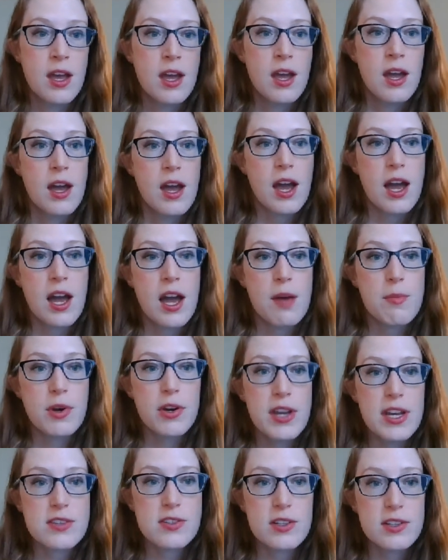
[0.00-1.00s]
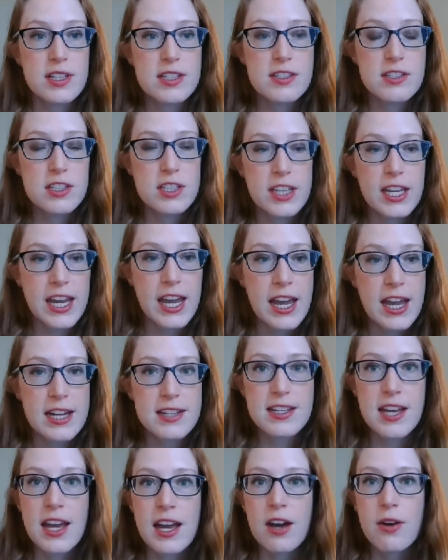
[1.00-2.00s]
Okay, so let's look at
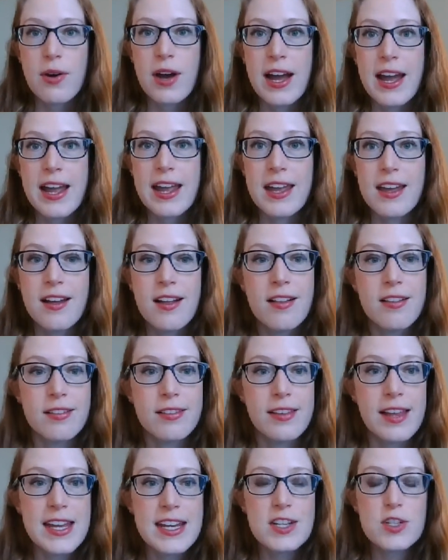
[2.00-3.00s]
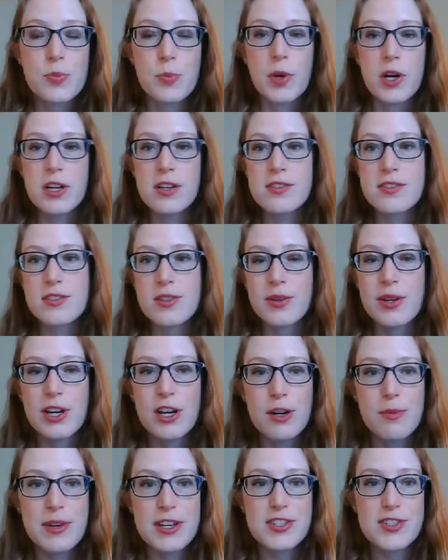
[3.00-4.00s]
how I liked books. So here are my
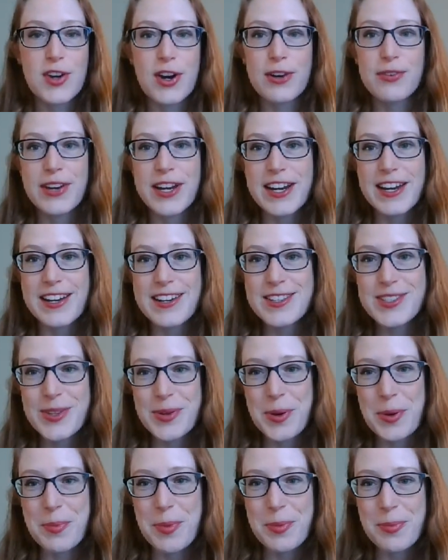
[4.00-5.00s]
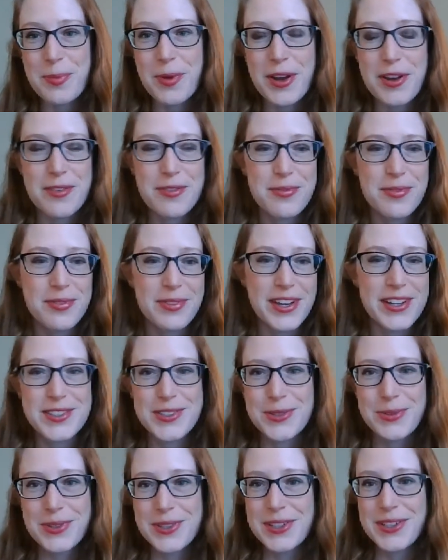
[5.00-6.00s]
star ratings. So I do a
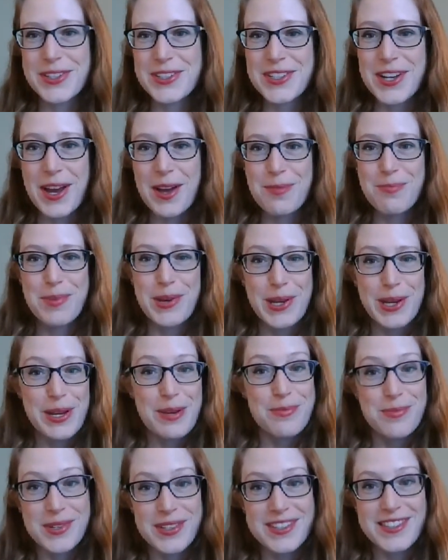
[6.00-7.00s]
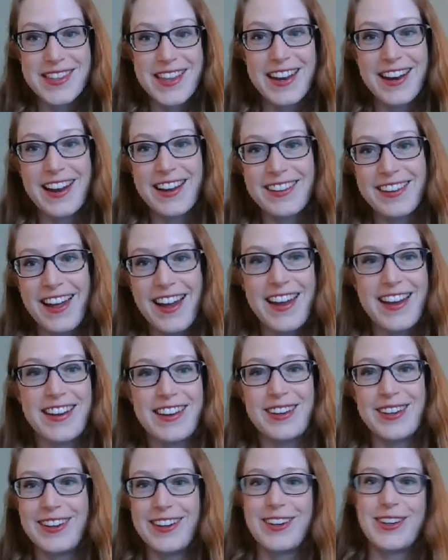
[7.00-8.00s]
good job picking books that I like.
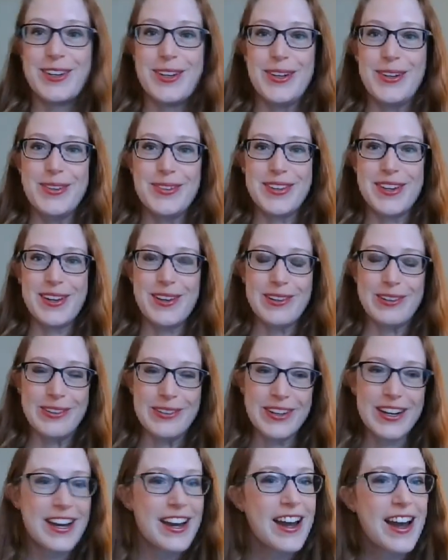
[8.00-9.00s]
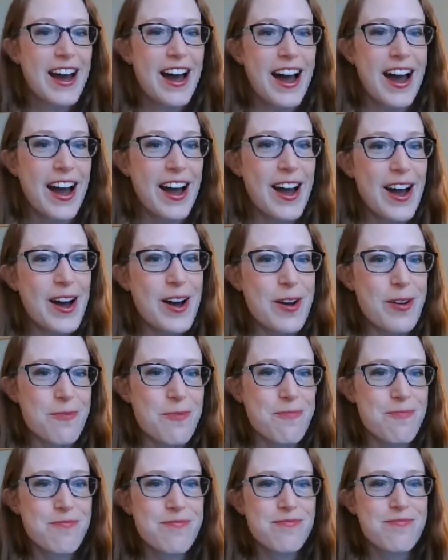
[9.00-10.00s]
Who knew?
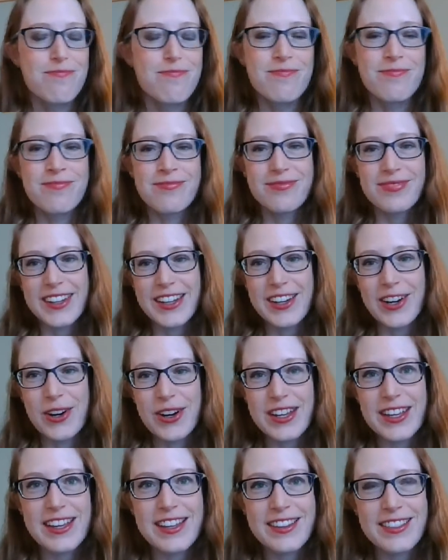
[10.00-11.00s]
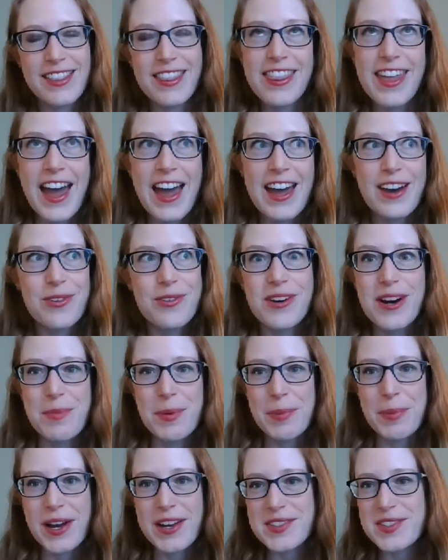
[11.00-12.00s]
That, or I'm a
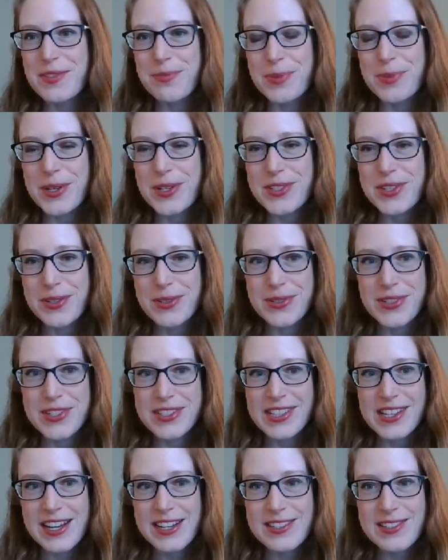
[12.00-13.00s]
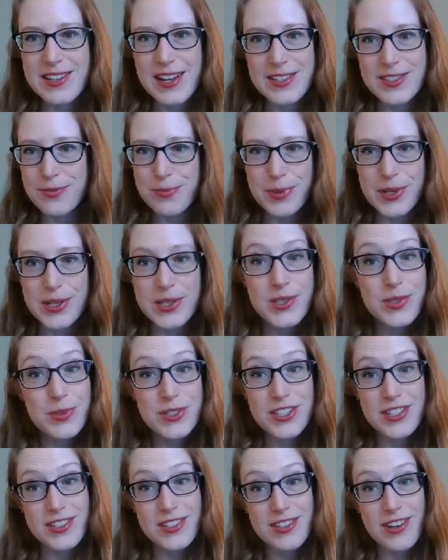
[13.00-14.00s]
positive person who just likes lots of books,
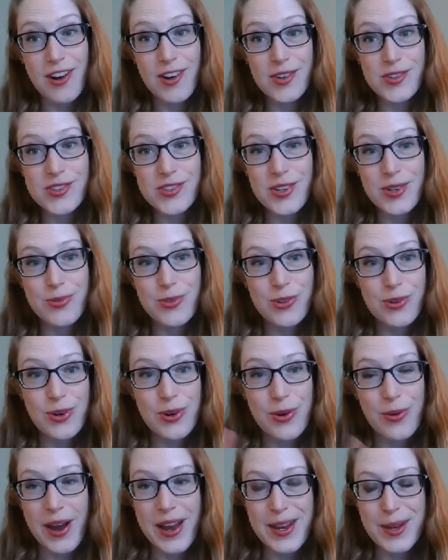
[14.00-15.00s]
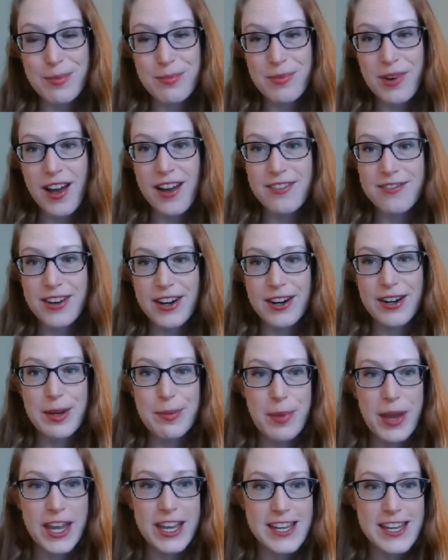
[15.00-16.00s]
which is also true. I am not very
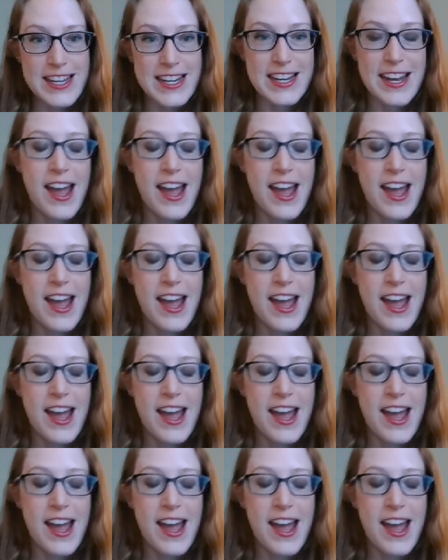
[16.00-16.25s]
picky.